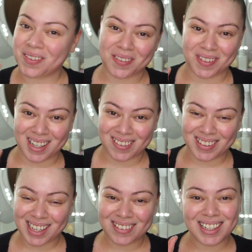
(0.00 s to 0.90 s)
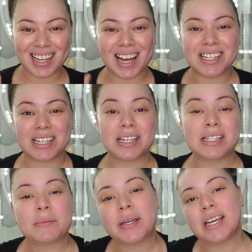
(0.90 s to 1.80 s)
Hola guys,
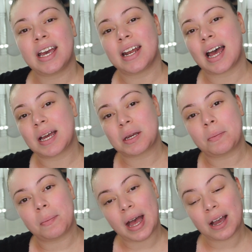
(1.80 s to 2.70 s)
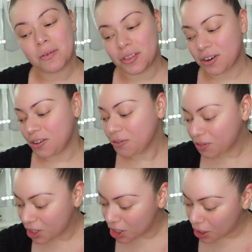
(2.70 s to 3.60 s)
it's me and I am back with another
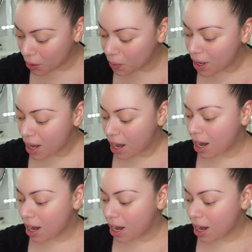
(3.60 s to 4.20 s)
video.